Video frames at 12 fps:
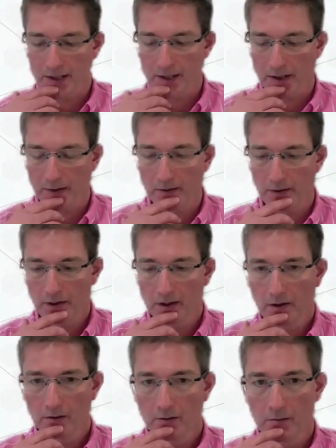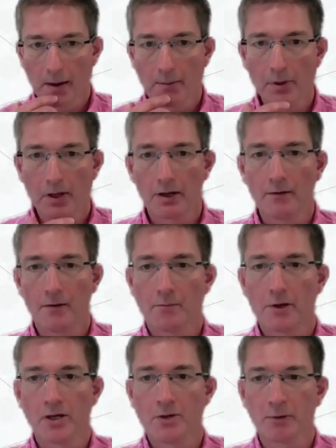So remember, the
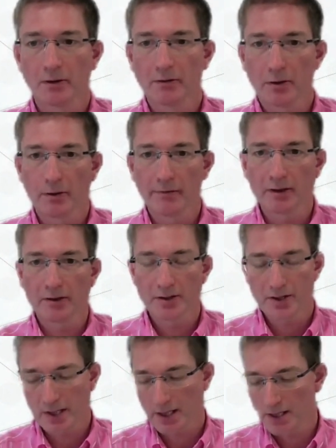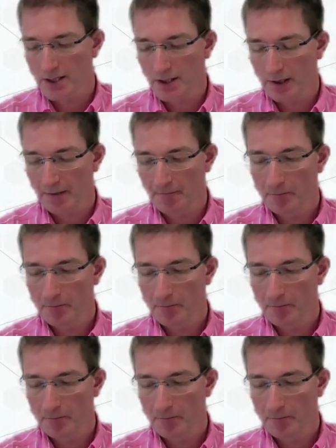principle of equivalence is that